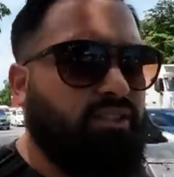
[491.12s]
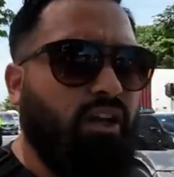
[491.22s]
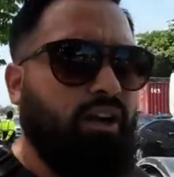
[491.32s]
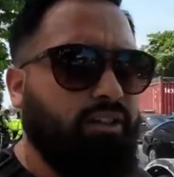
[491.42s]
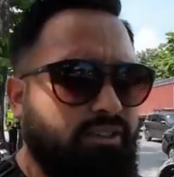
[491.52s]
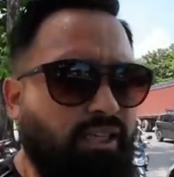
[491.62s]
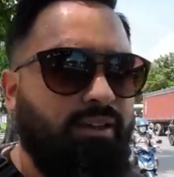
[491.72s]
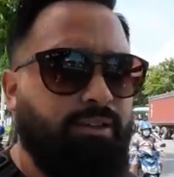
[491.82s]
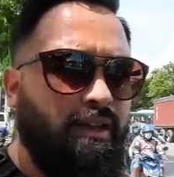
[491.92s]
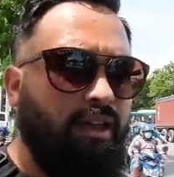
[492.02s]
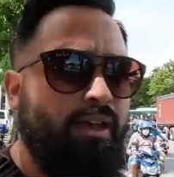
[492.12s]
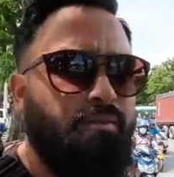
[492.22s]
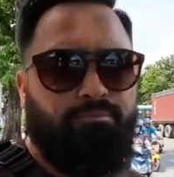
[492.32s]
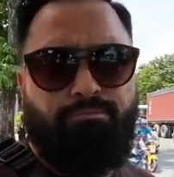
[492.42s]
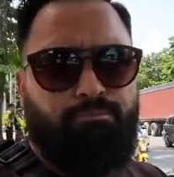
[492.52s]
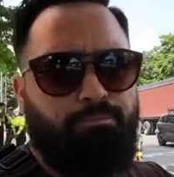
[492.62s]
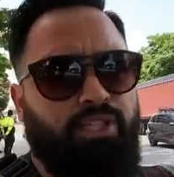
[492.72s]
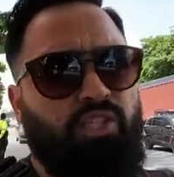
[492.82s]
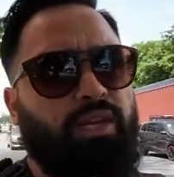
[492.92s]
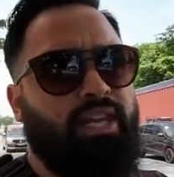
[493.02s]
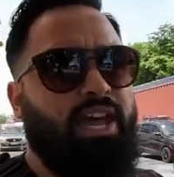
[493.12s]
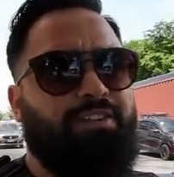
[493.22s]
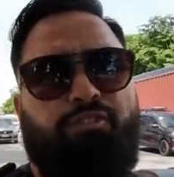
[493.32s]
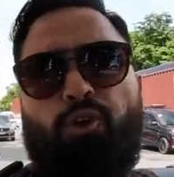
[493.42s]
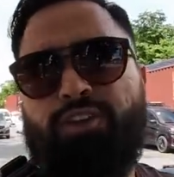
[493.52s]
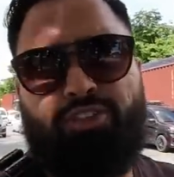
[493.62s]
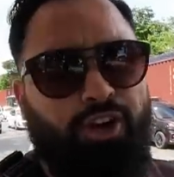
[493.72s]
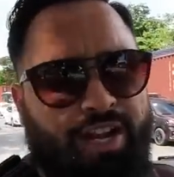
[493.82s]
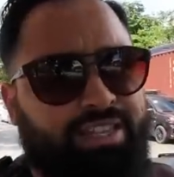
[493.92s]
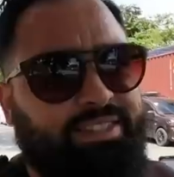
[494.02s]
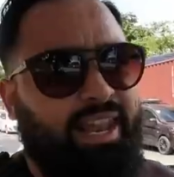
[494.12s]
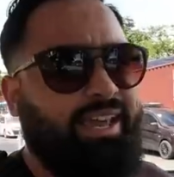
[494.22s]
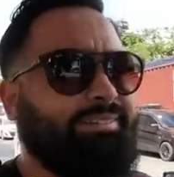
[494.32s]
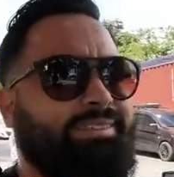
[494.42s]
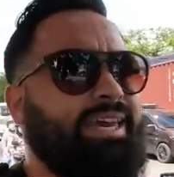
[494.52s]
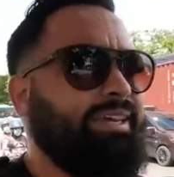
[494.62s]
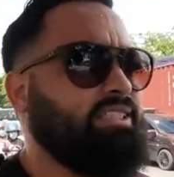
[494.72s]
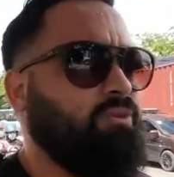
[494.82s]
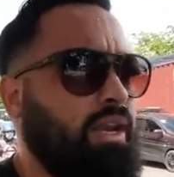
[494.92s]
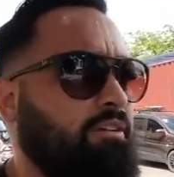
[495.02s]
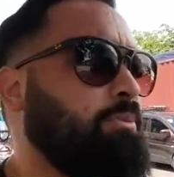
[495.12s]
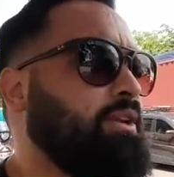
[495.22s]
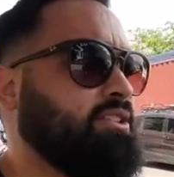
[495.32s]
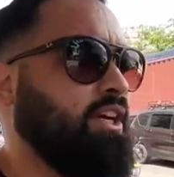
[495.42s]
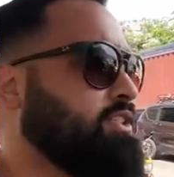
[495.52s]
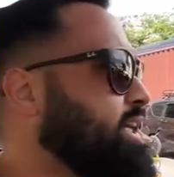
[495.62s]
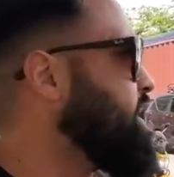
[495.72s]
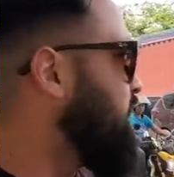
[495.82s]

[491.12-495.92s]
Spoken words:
starts between like 4:30 to like 6 when everybody starts getting